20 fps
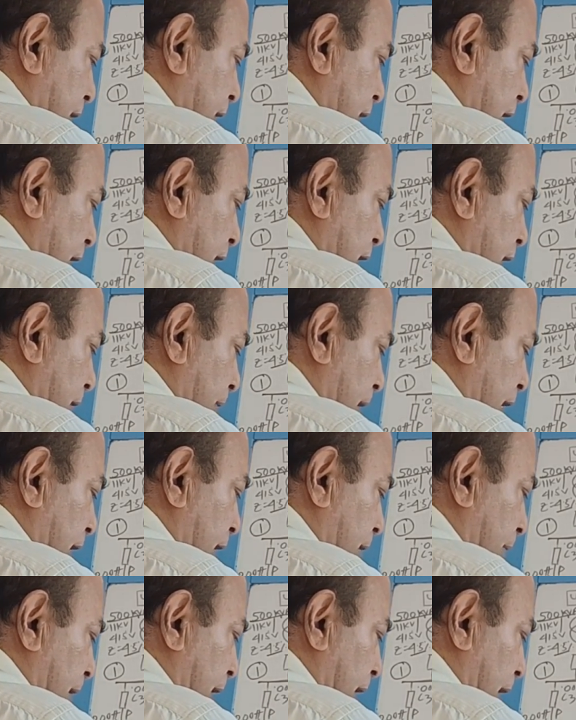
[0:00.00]
10
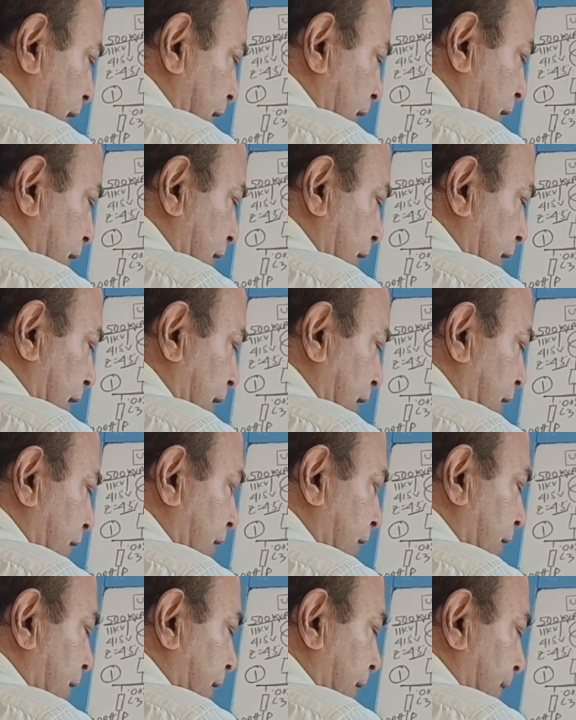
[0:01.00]
divided by 100,
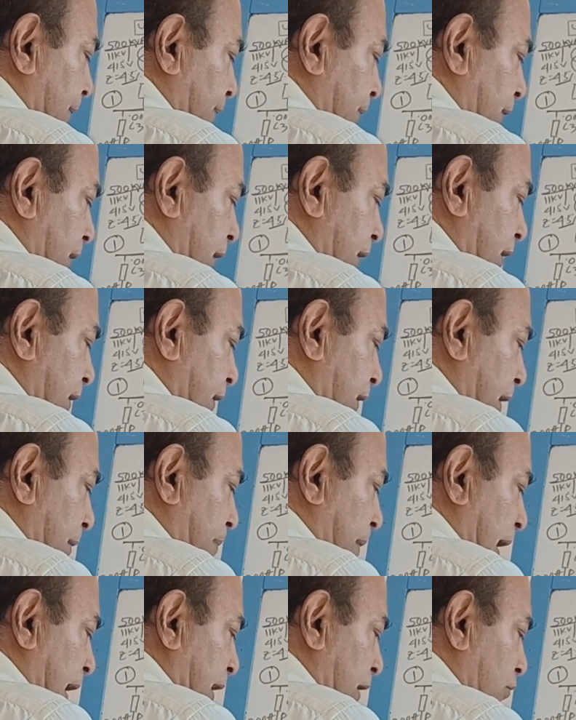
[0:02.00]
right? This is a
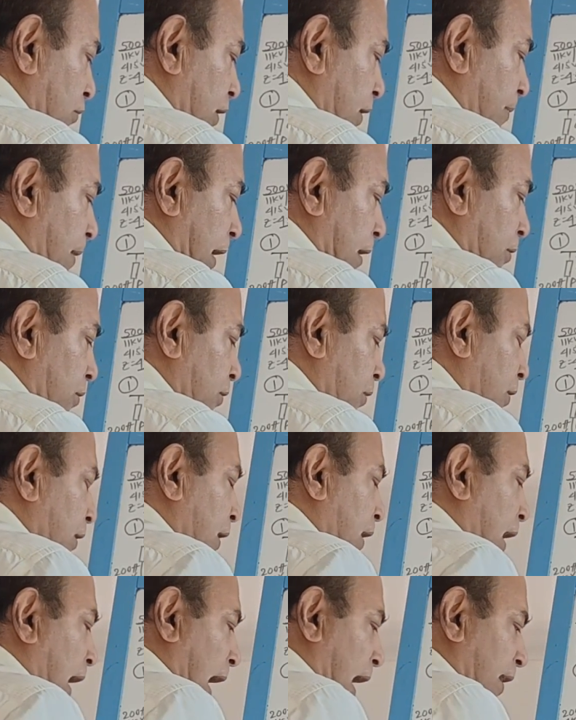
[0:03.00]
per unit value,
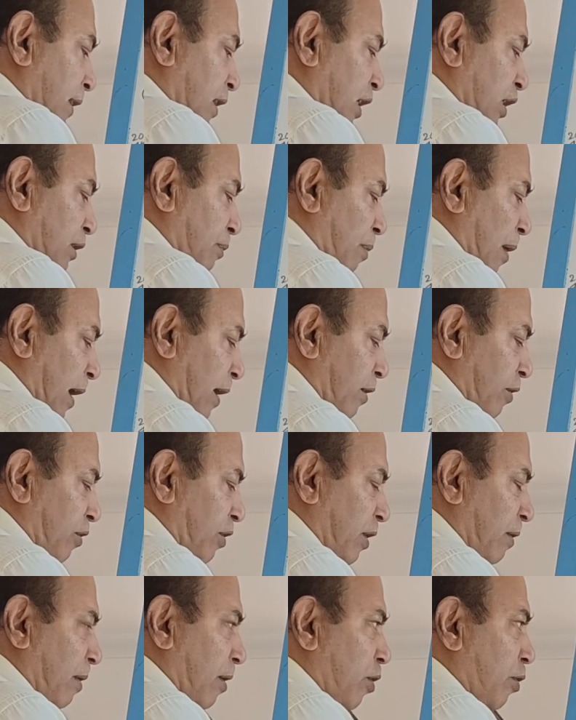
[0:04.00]
and this per
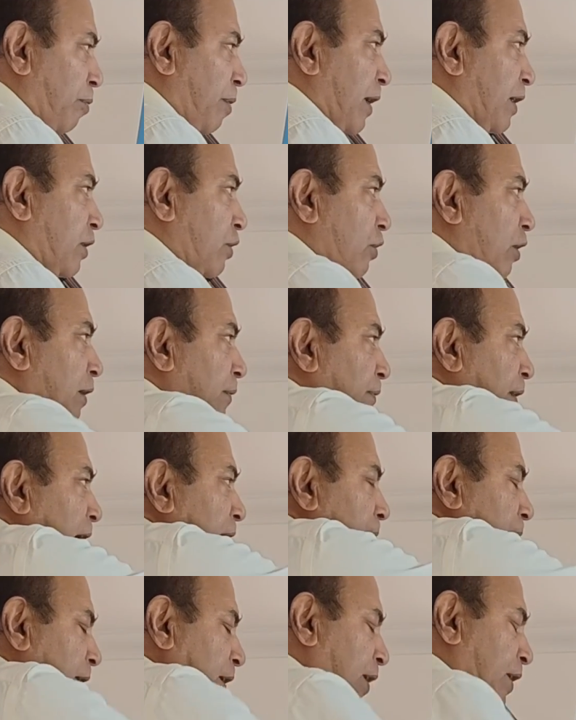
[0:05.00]
unit value based on
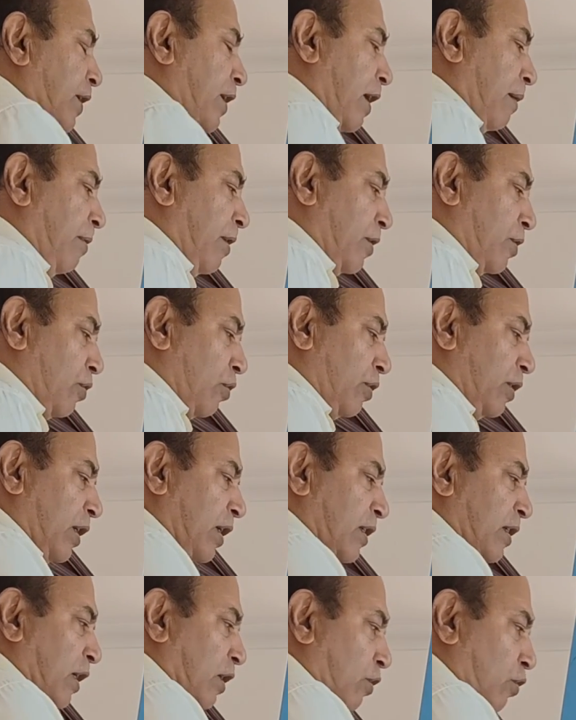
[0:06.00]
500 kV. So
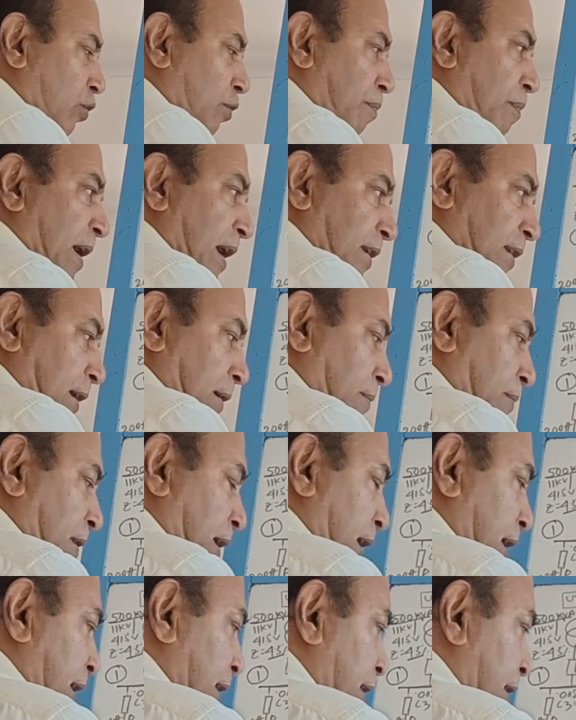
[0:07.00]
this into base
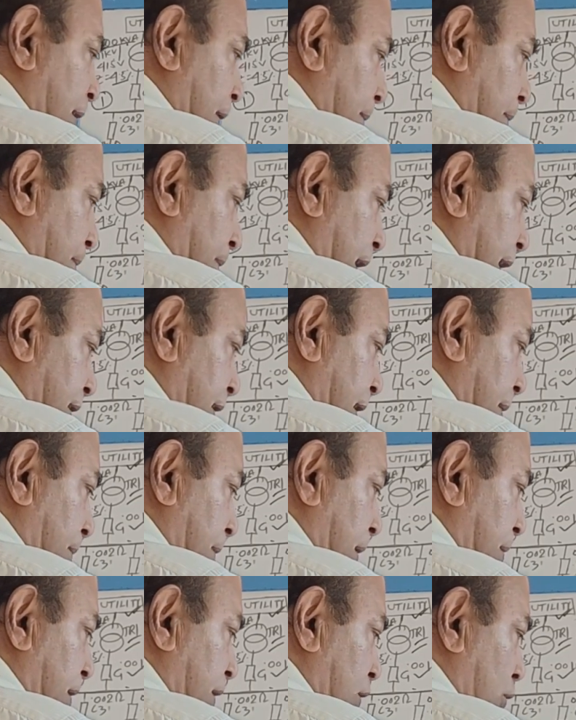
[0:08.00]
MVA. Base
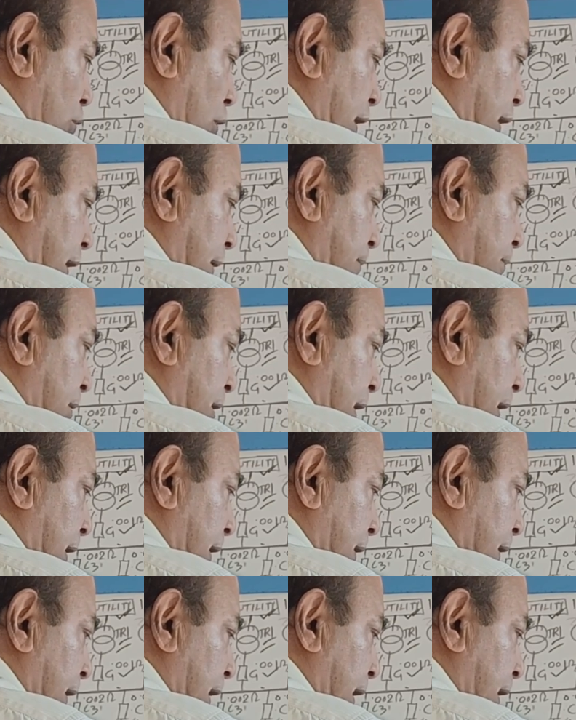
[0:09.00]
MVA means 1
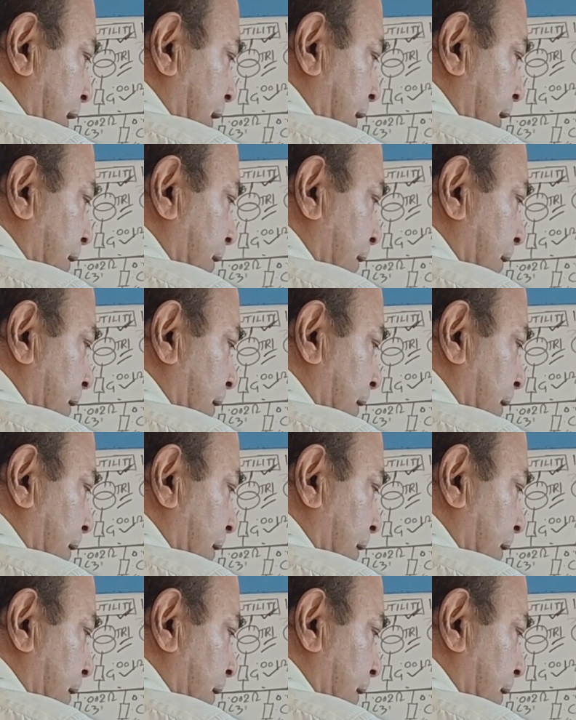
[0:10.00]
MVA, right?